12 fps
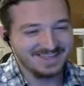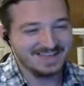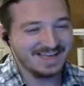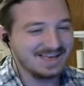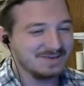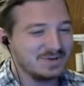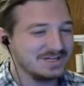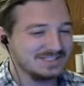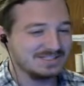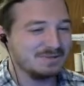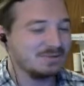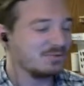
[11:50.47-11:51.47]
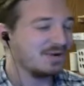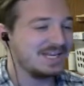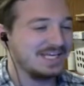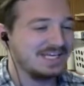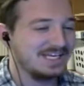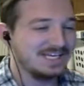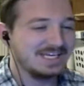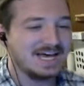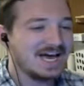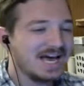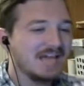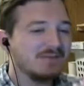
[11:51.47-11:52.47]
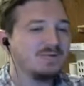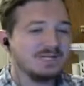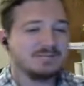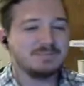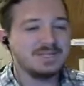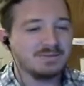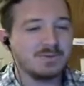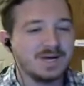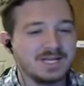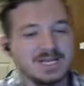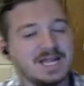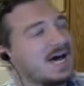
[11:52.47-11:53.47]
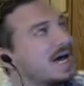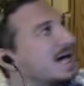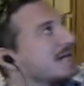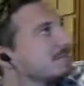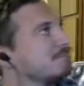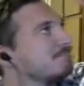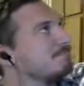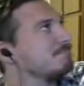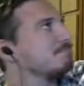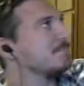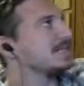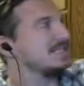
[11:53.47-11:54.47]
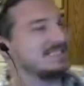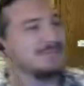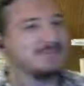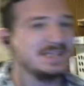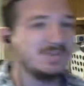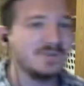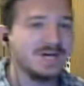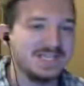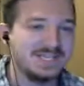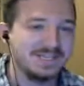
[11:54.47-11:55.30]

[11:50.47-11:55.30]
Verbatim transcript: I want to be ready. I will be the one. I must be the one.